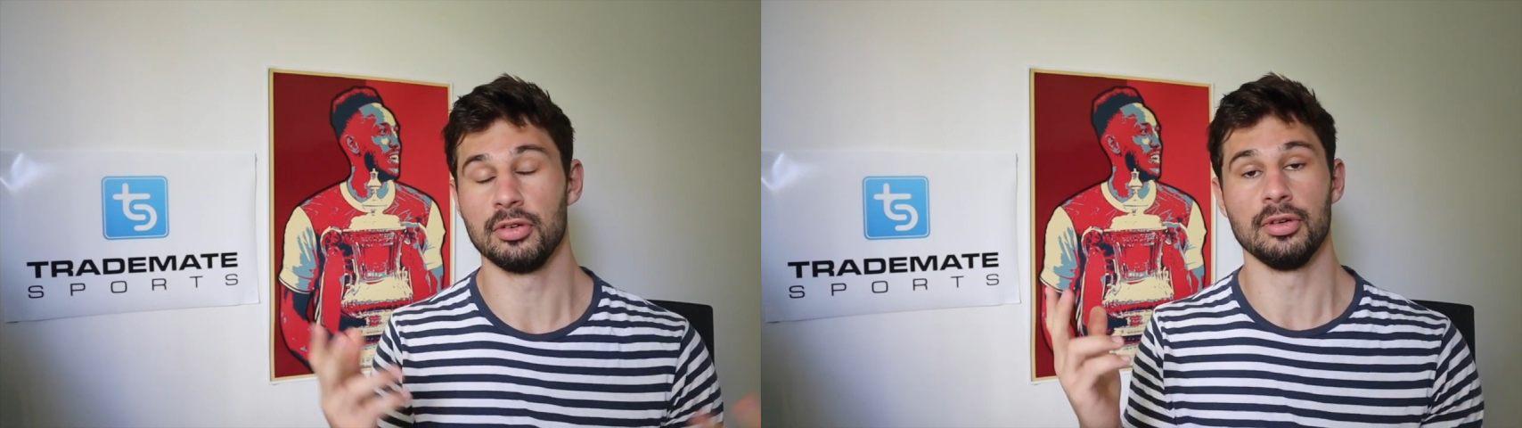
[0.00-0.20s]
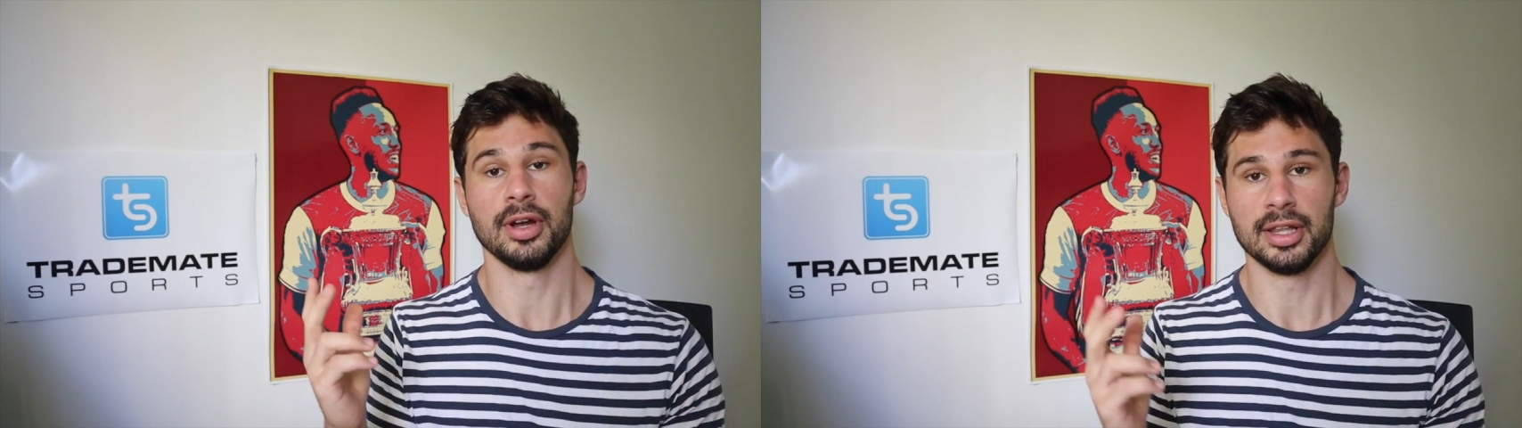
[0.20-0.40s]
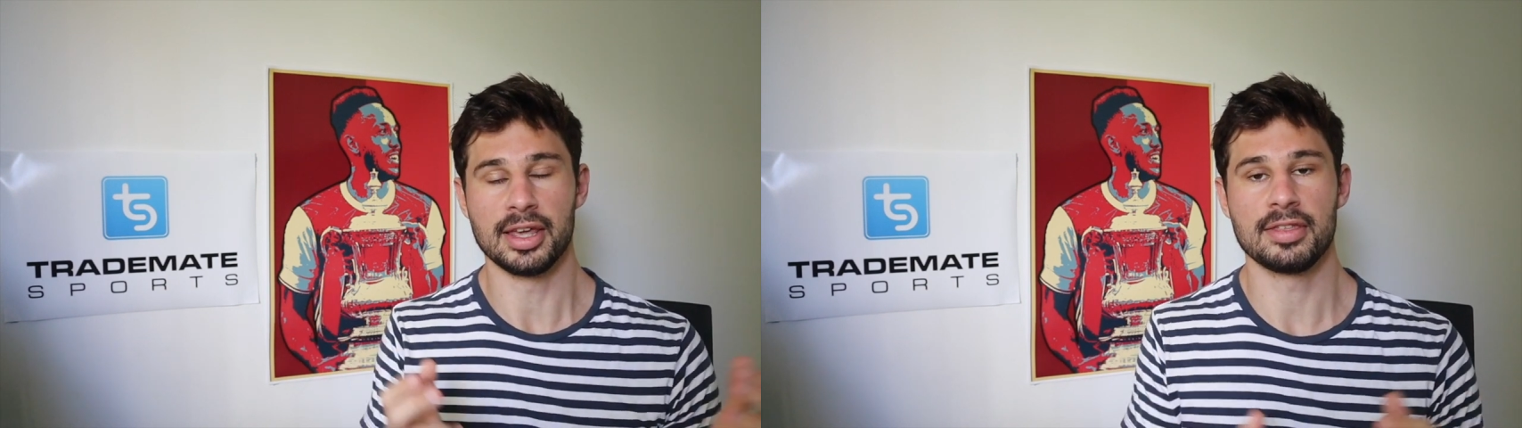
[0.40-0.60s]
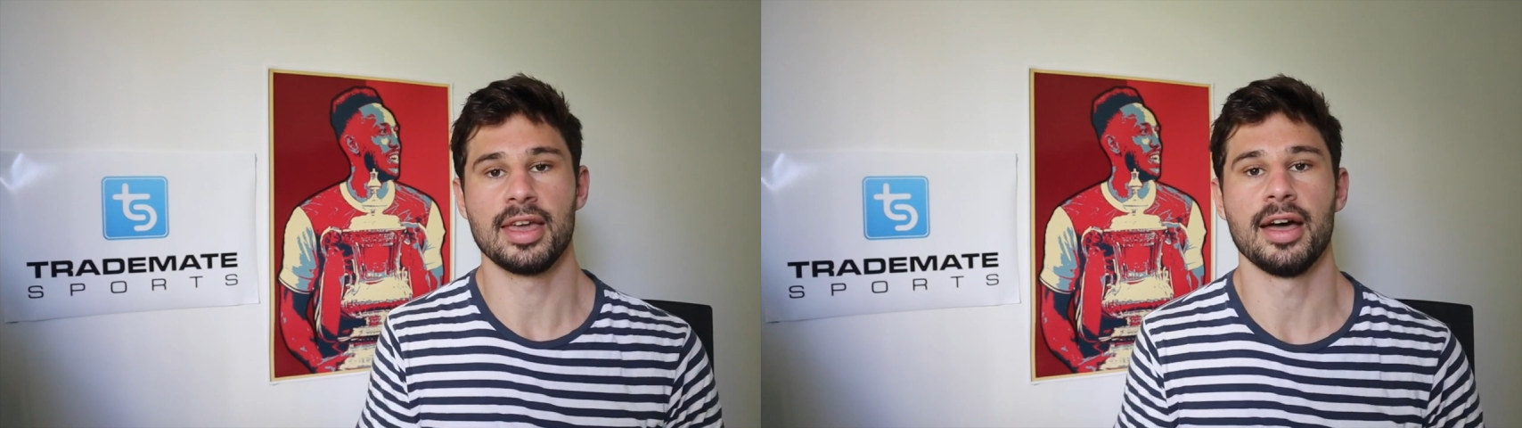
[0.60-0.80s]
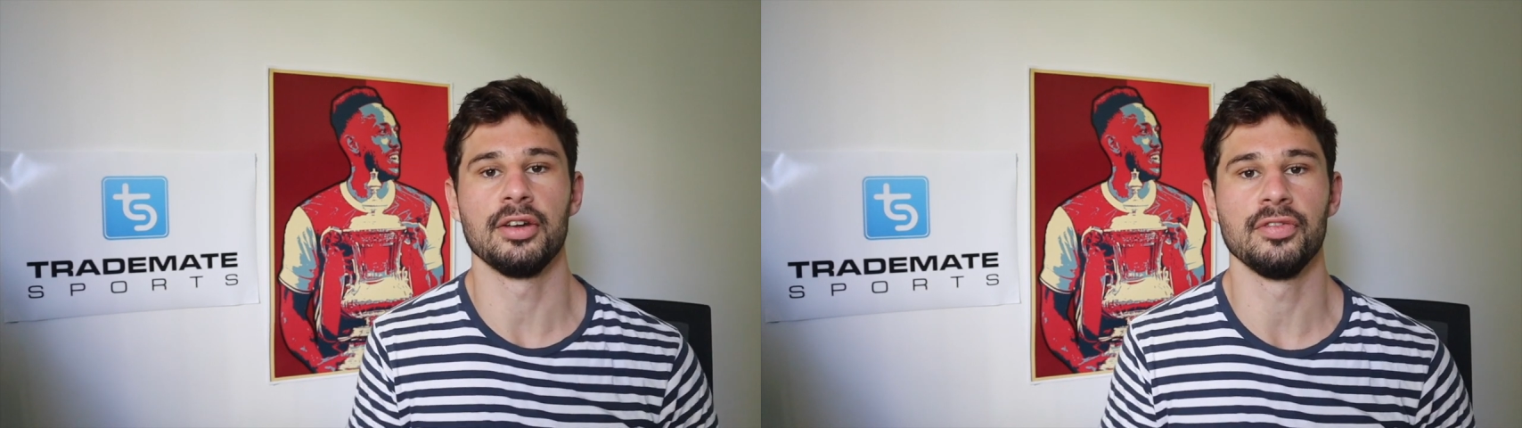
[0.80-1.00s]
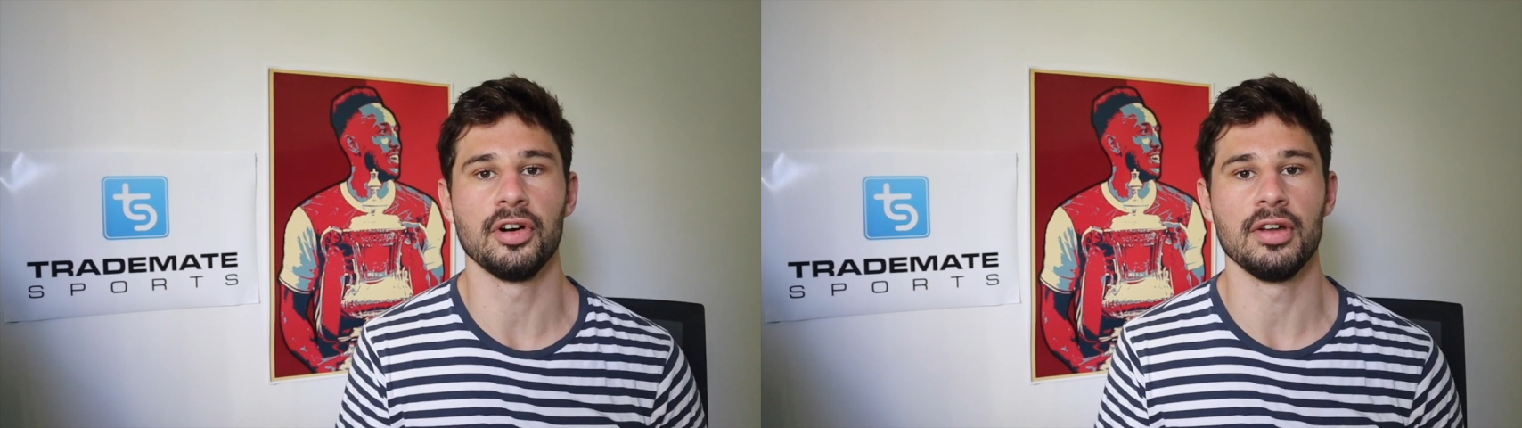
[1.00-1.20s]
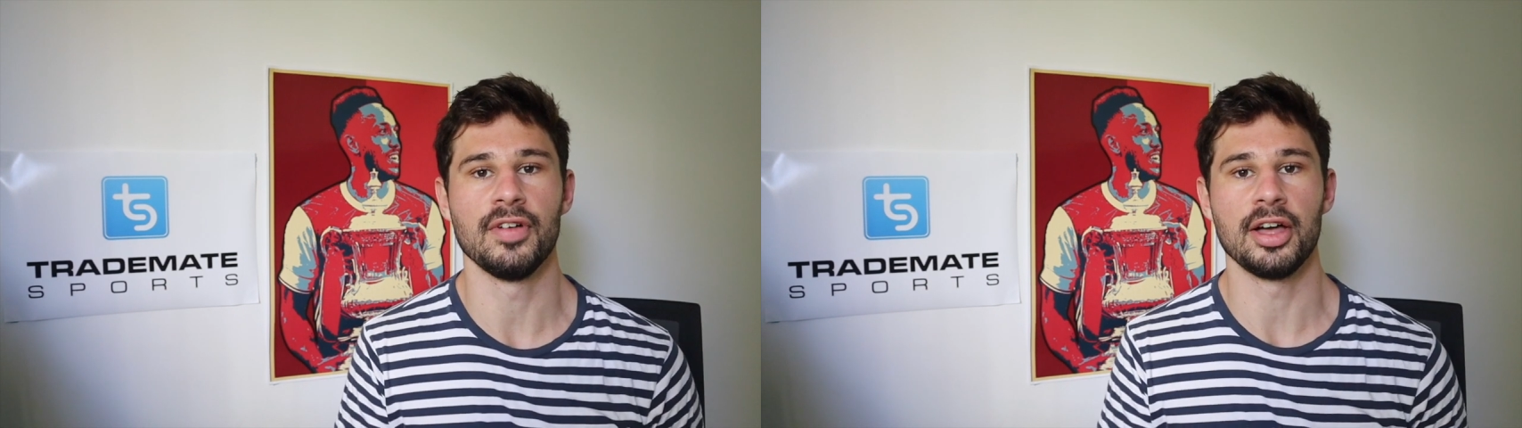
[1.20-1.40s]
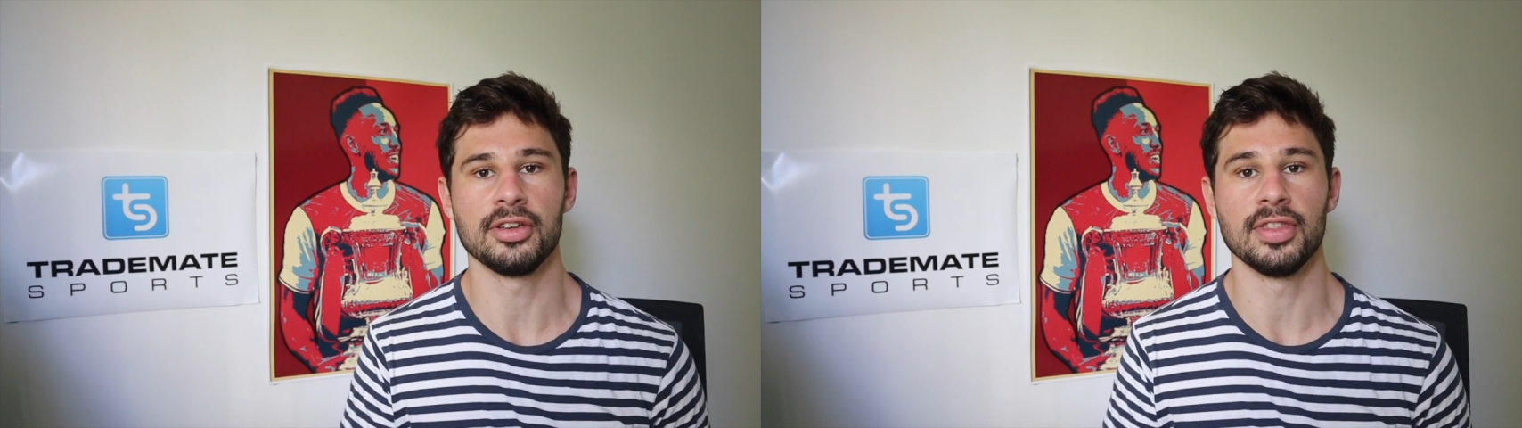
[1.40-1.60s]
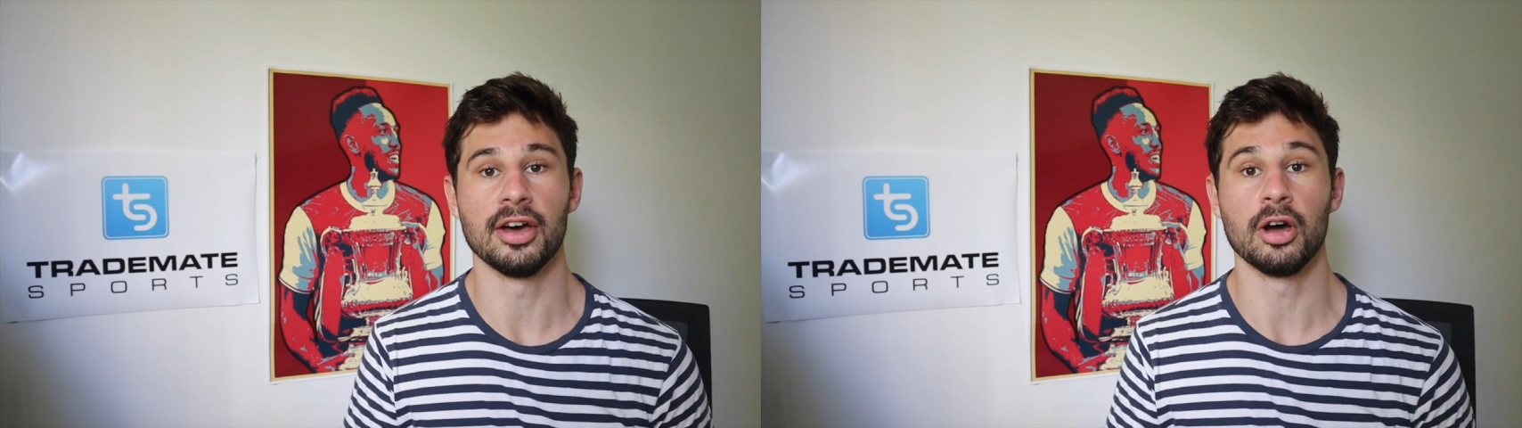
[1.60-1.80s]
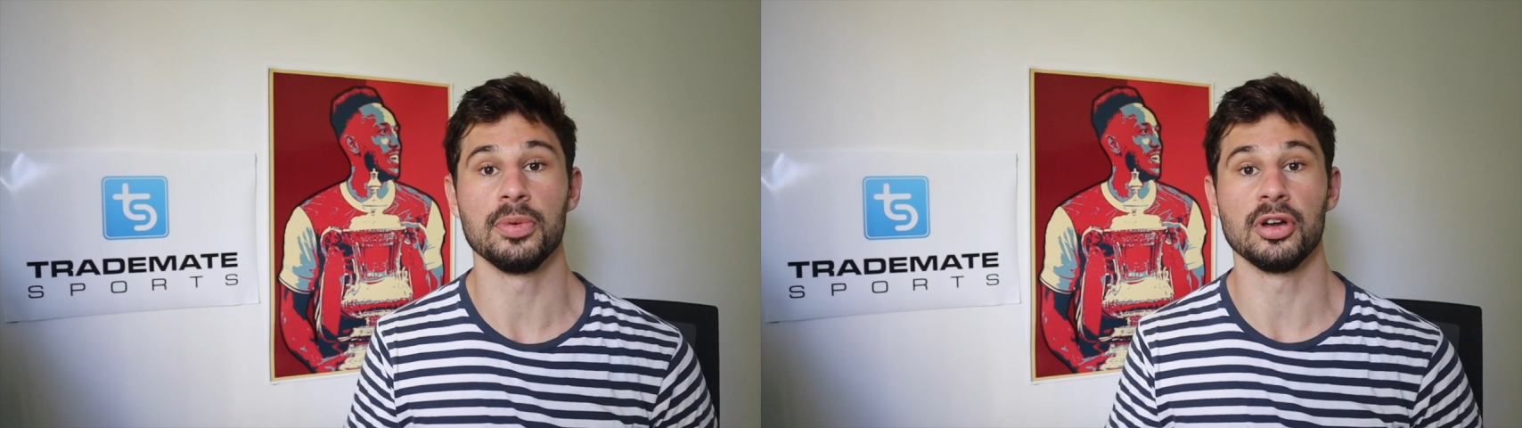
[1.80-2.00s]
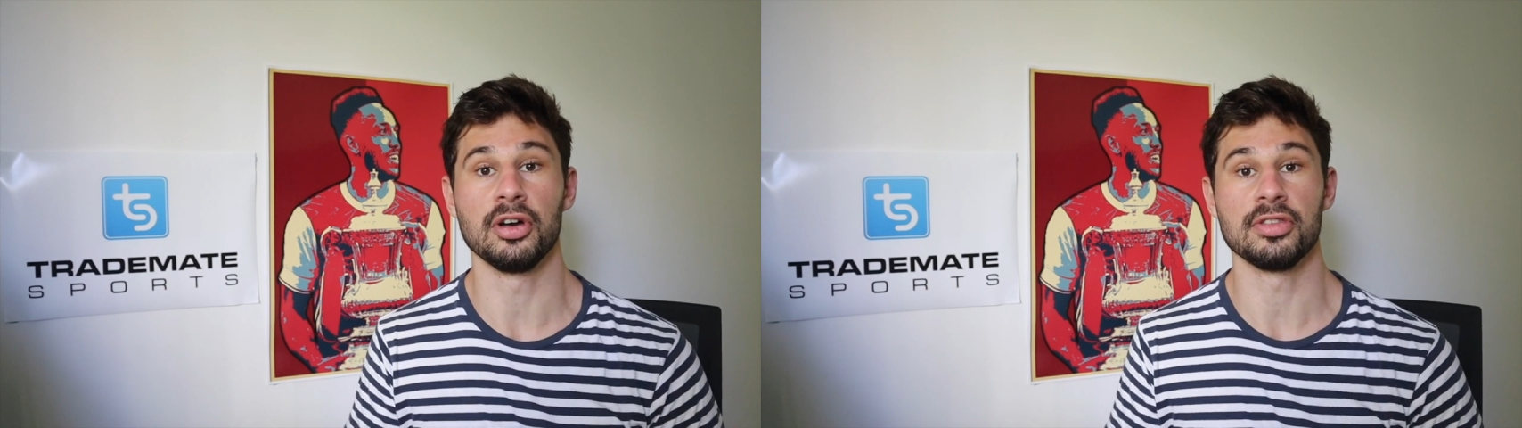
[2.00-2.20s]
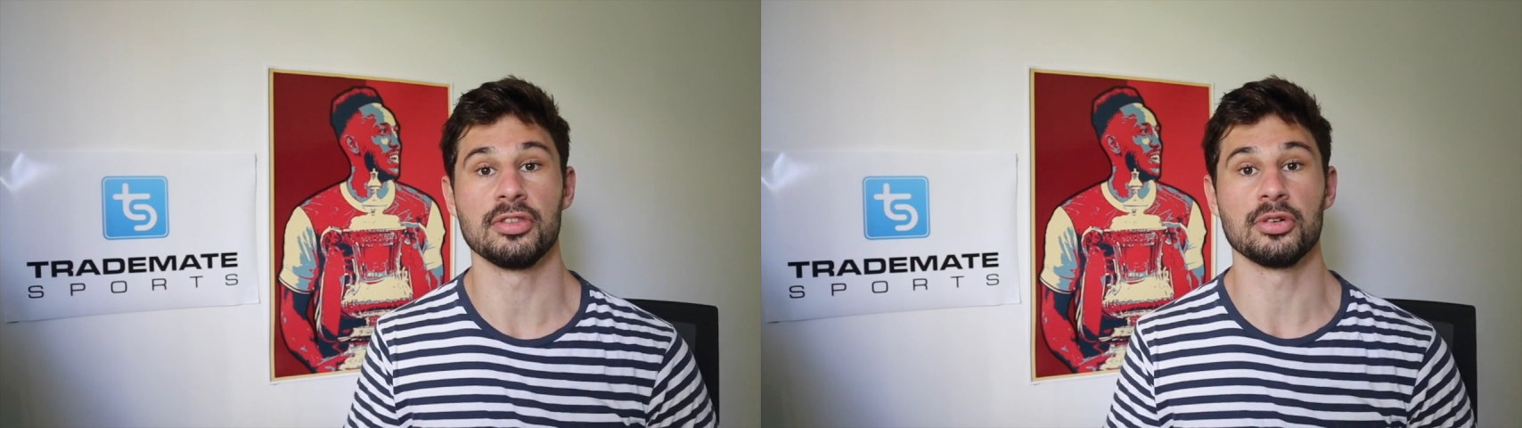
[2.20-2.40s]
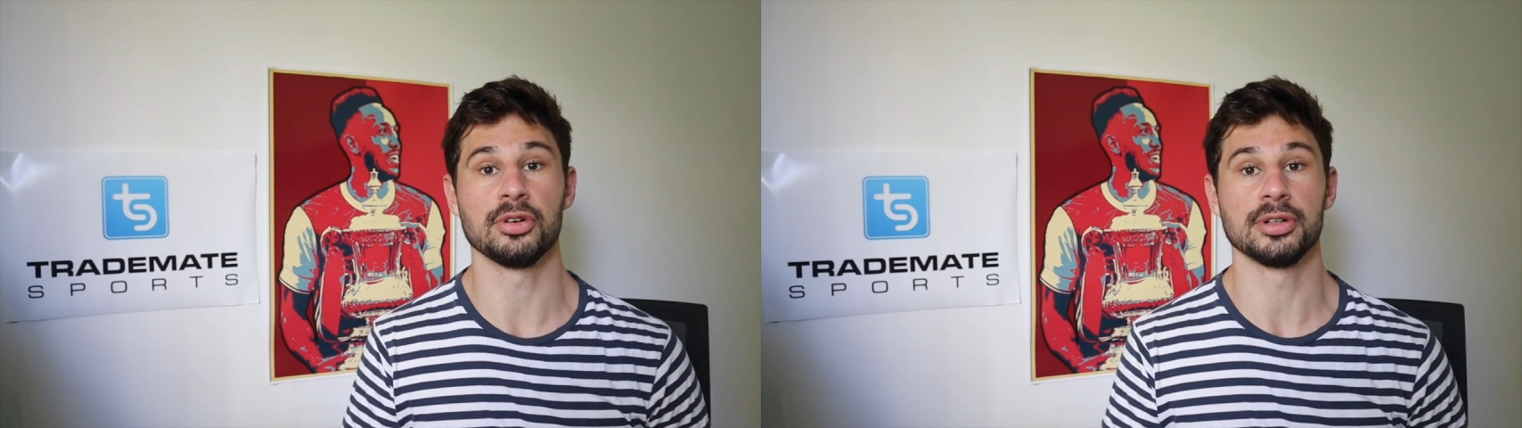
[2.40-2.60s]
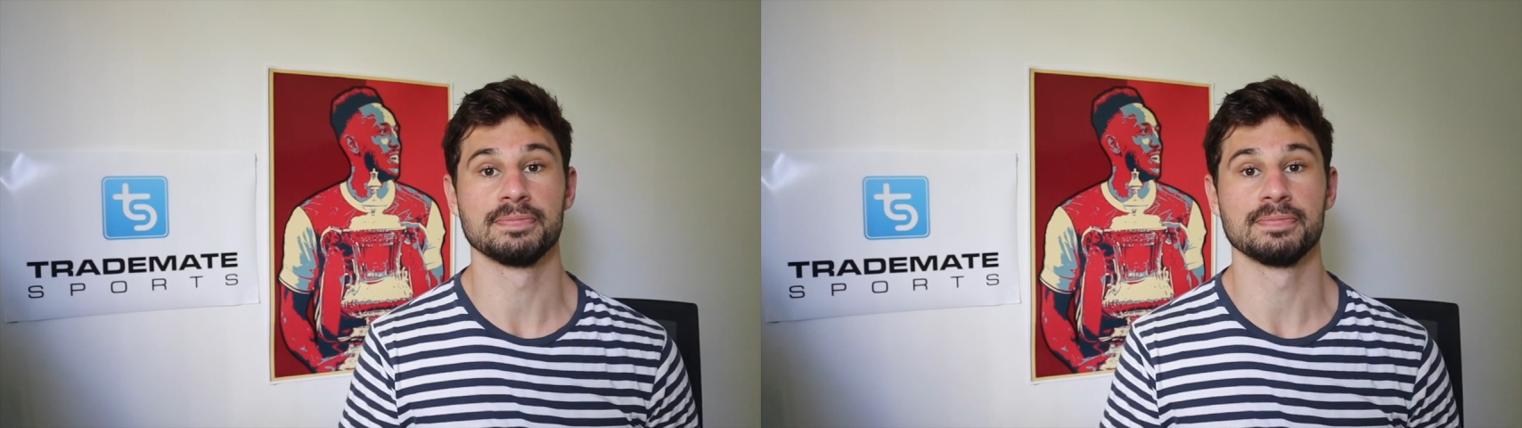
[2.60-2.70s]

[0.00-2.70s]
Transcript: or at least how to find value there. Hope you guys enjoy.